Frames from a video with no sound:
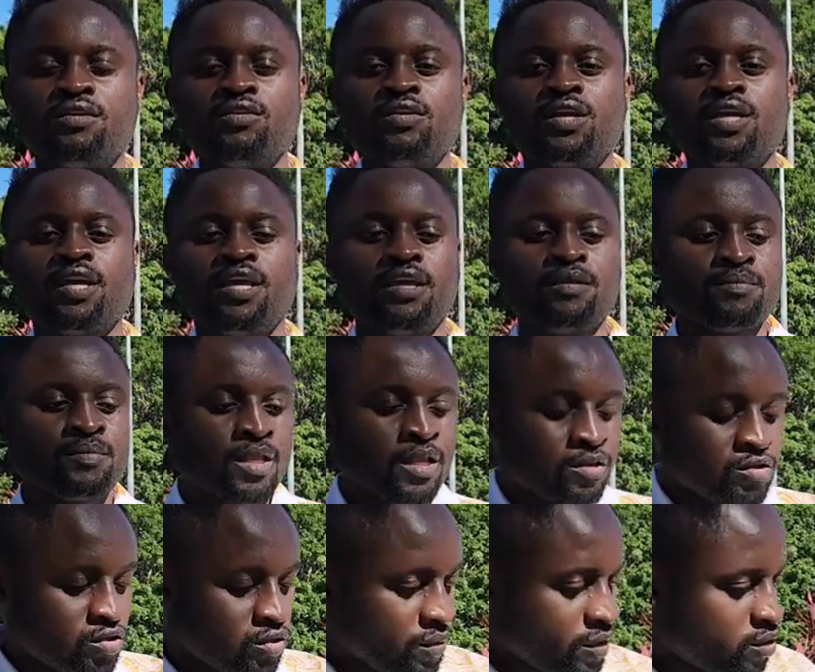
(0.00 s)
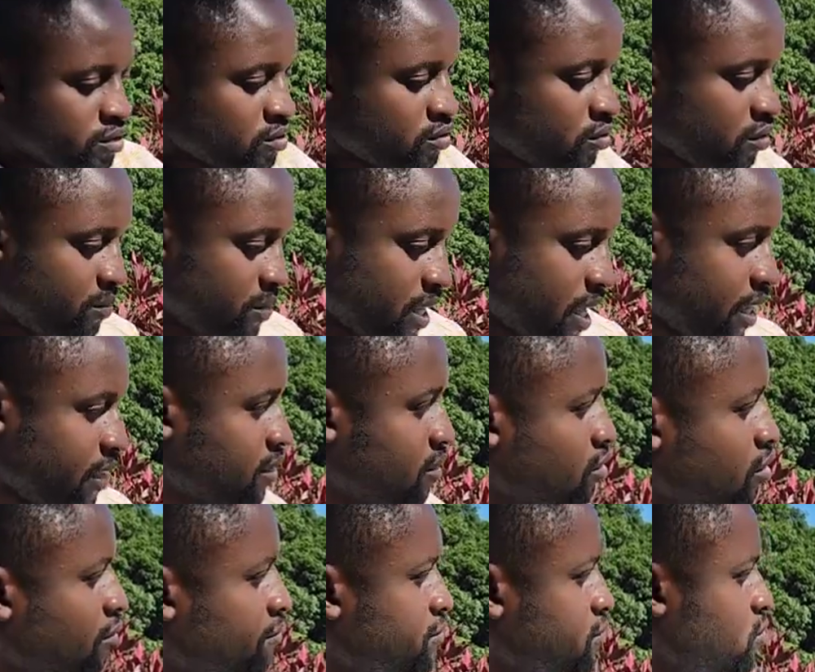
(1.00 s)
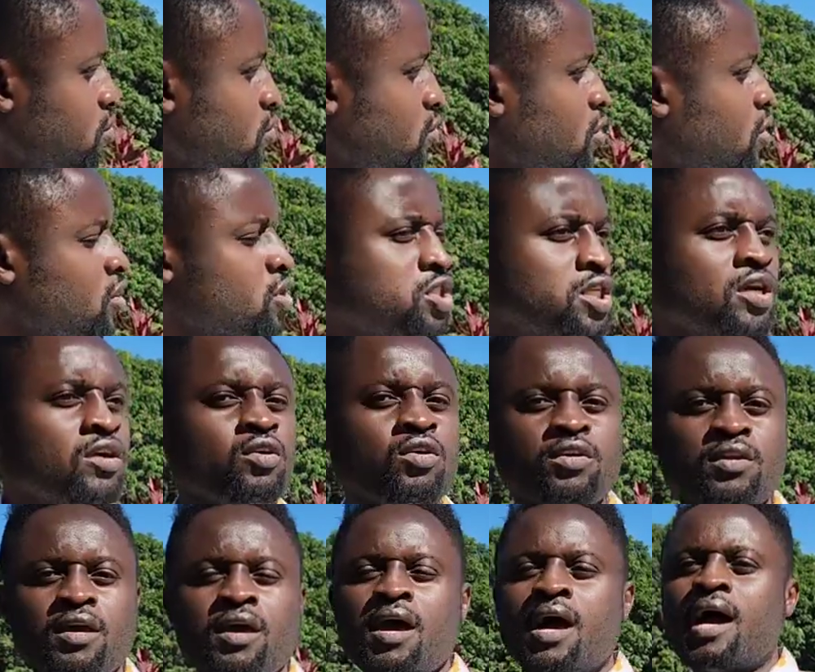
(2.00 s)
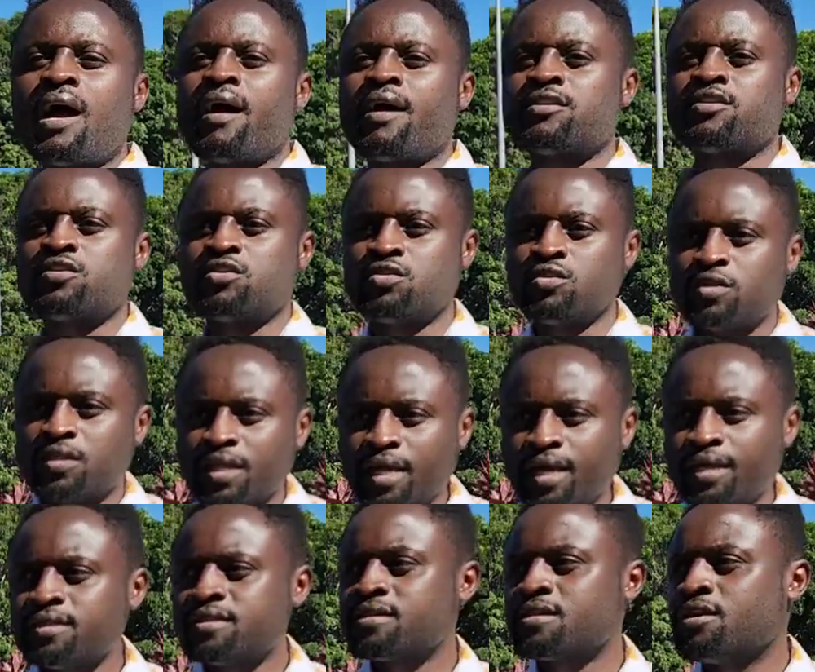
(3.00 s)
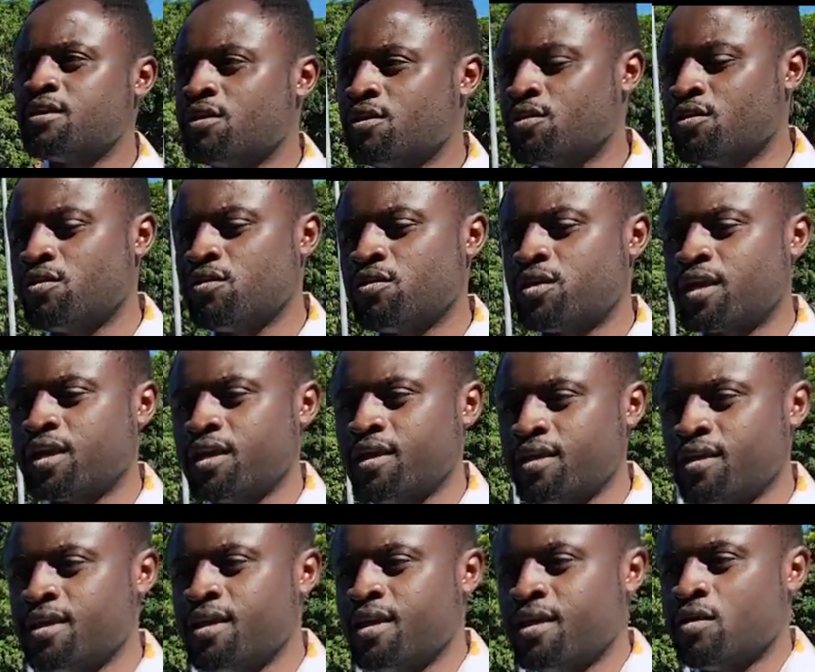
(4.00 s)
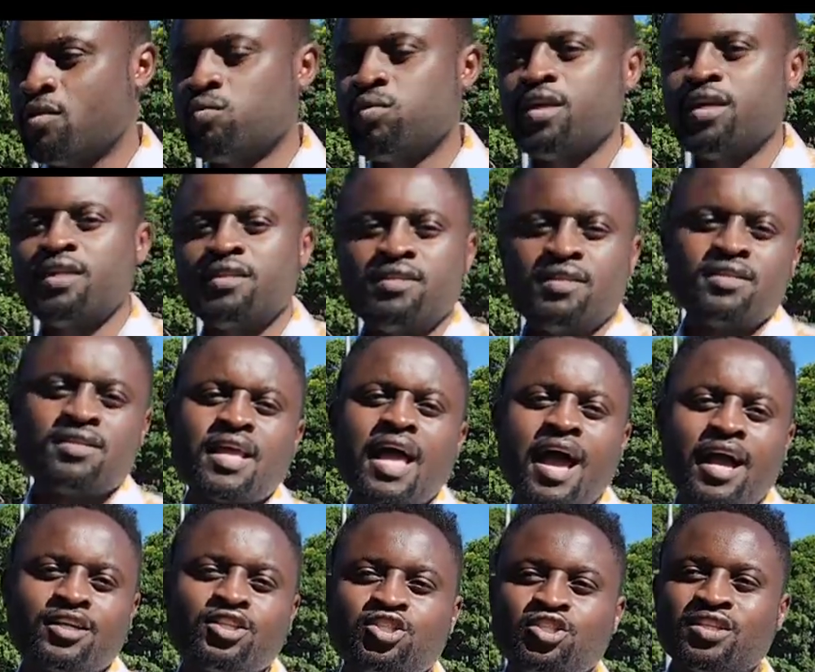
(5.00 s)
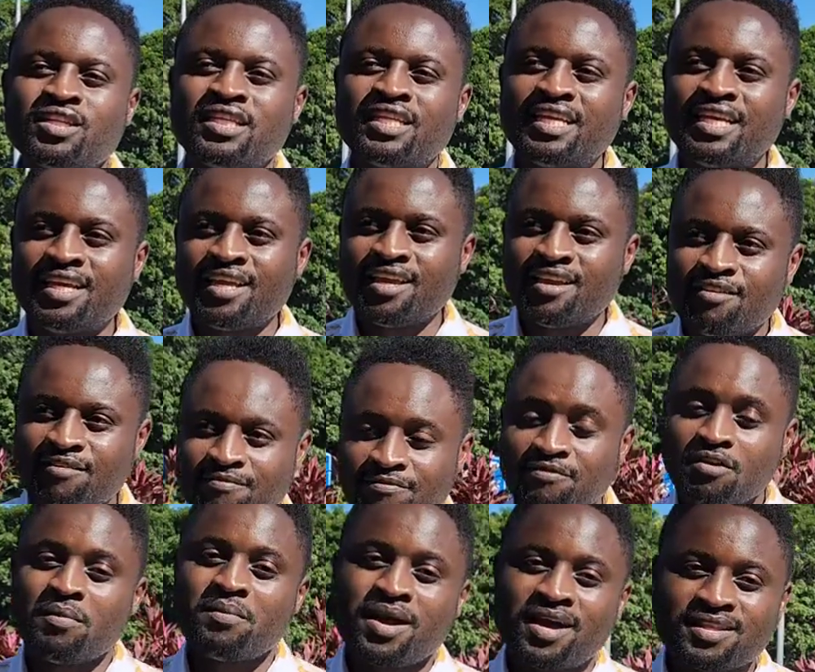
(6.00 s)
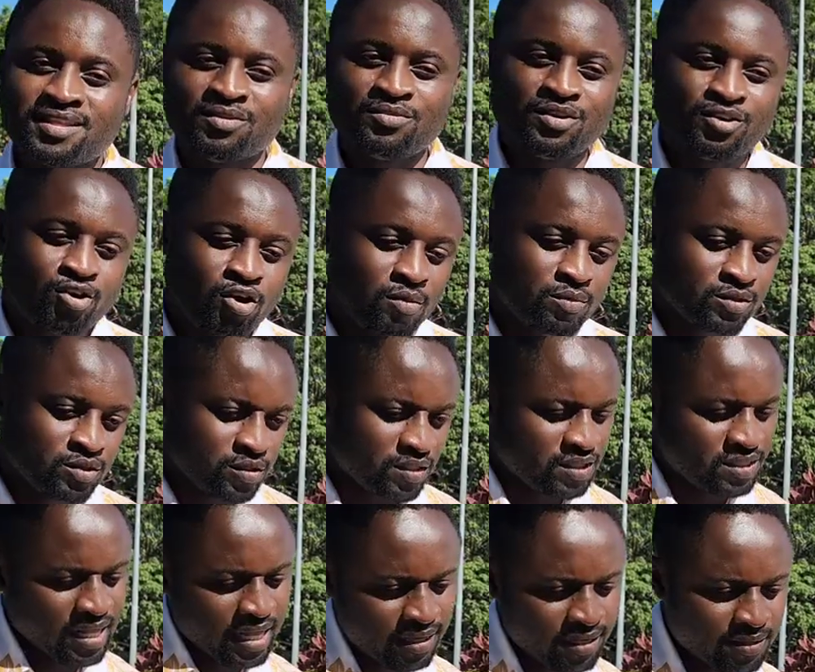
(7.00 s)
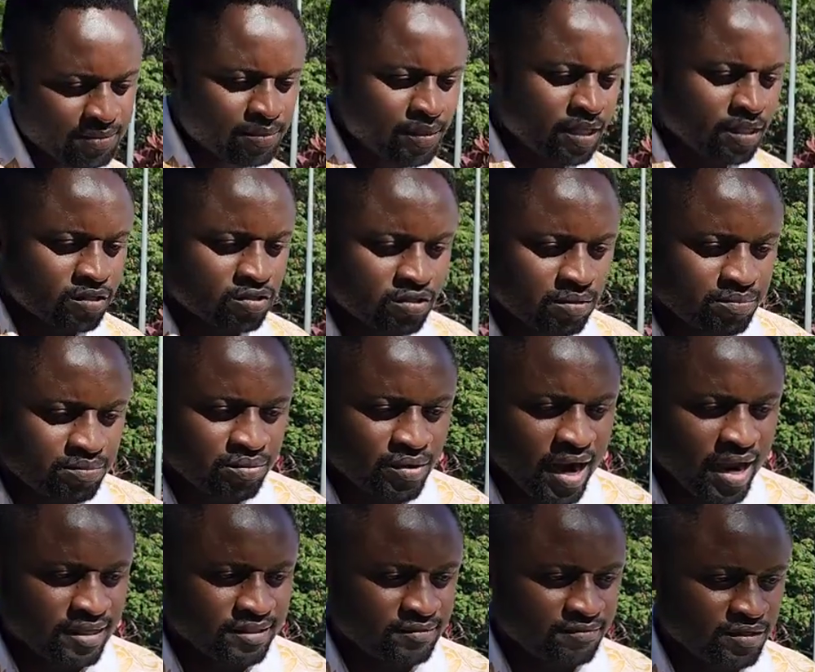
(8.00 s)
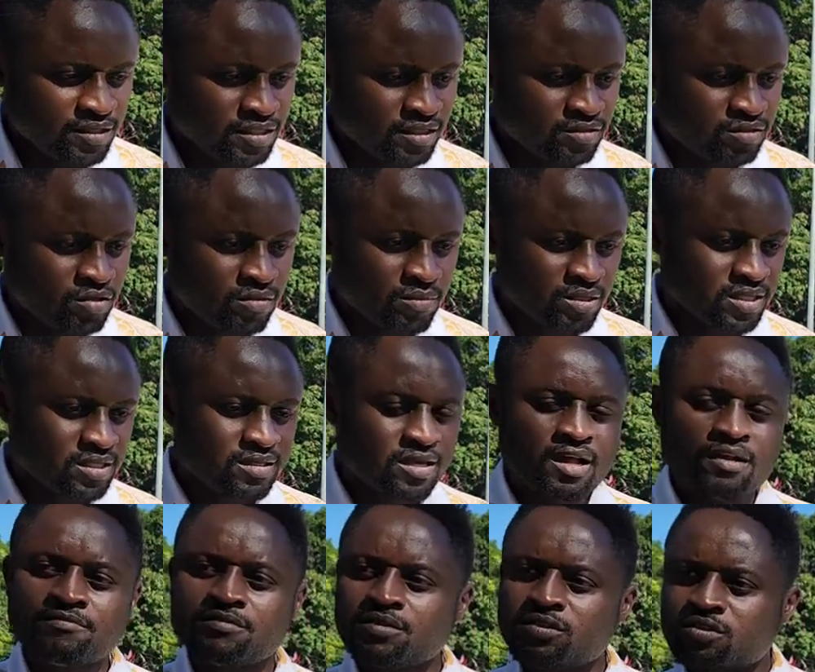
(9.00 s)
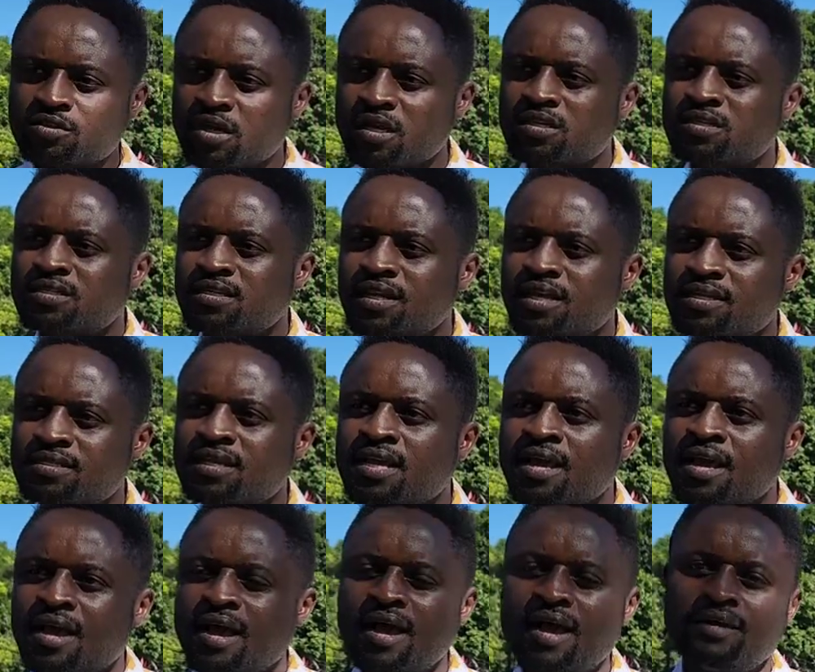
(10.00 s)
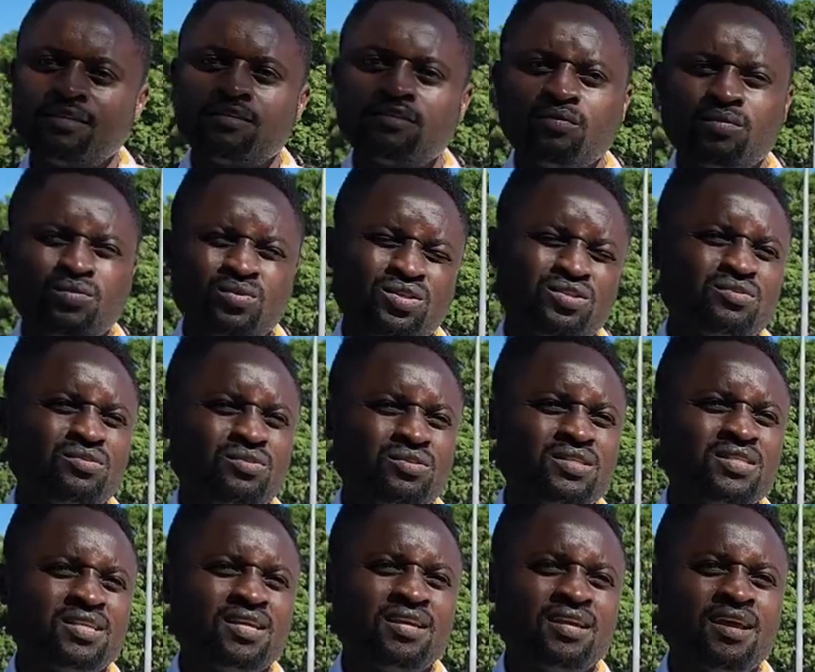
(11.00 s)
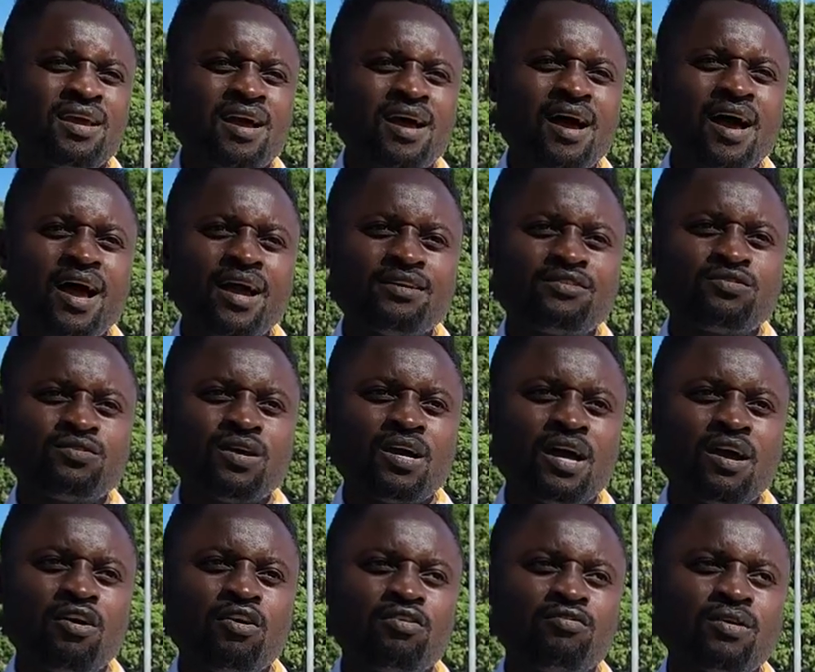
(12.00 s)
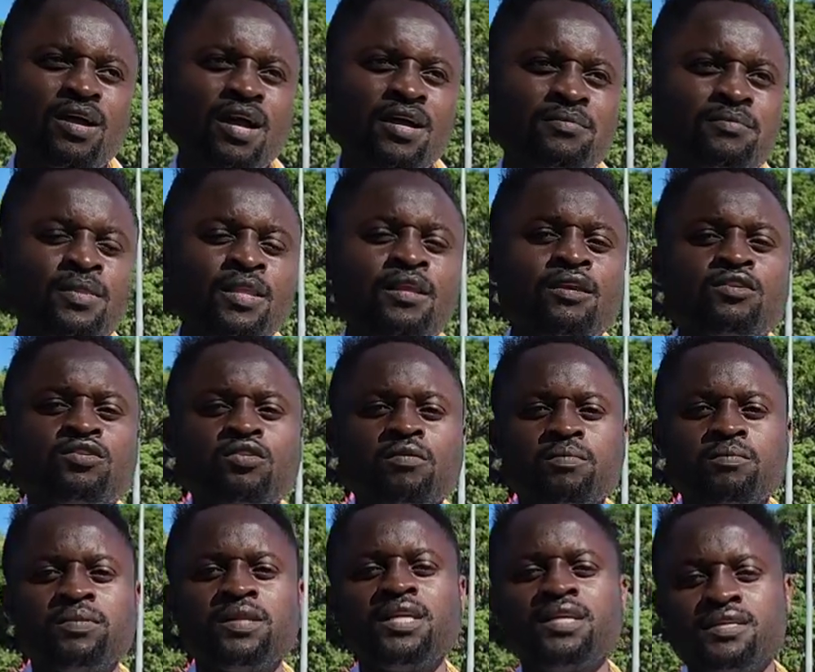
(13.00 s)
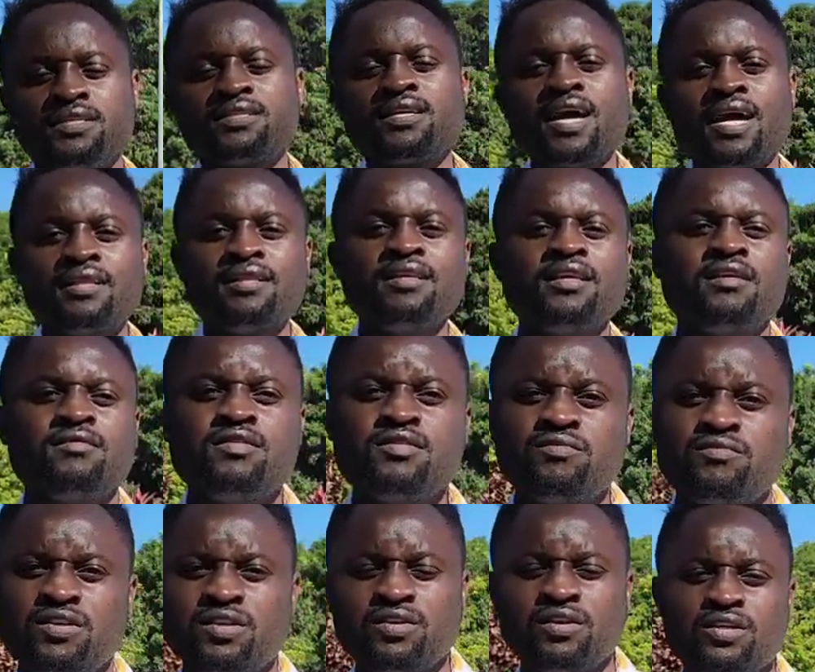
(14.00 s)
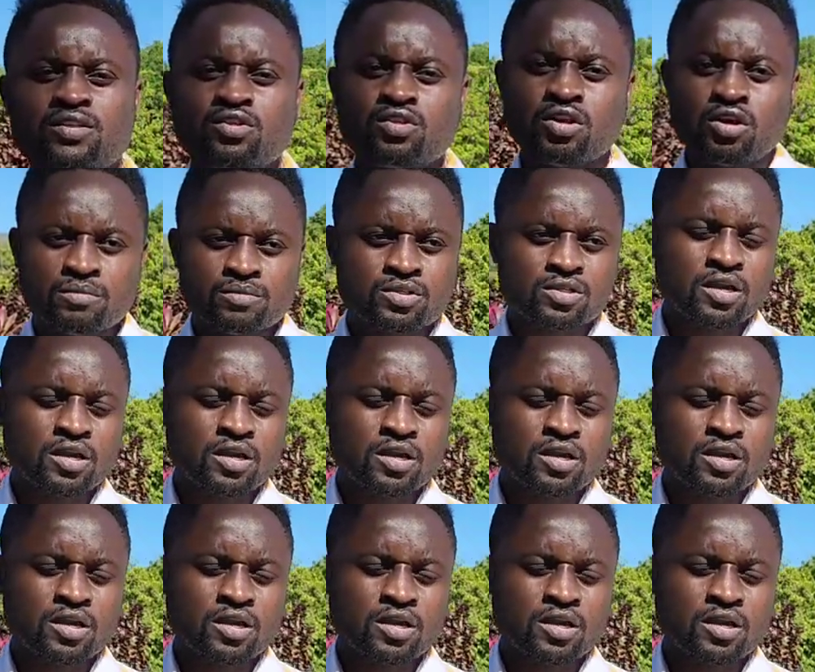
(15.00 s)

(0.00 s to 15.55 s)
Okay, so we're just going to be heading off to check on our student okay we didn't actually inform her that we are coming so this is like a surprise visit so myself and success and you know, we're just going to say hi to her all right so please kindly give this video a thumbs